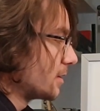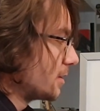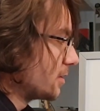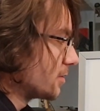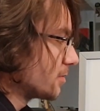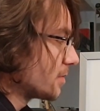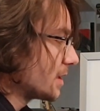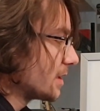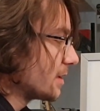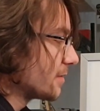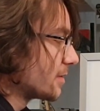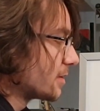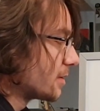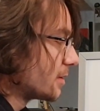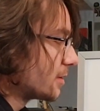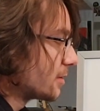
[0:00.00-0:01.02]
You might have
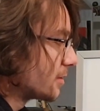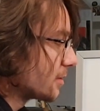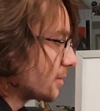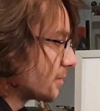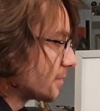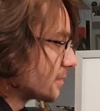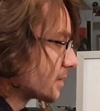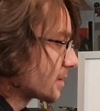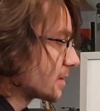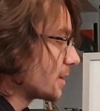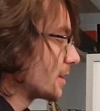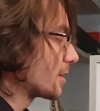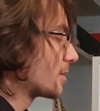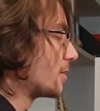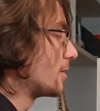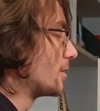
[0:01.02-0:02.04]
heard of the guy
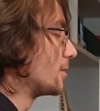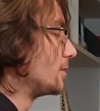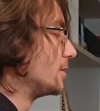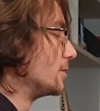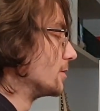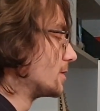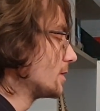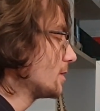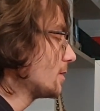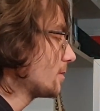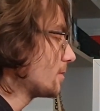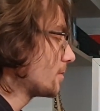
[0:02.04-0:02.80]
called Newton,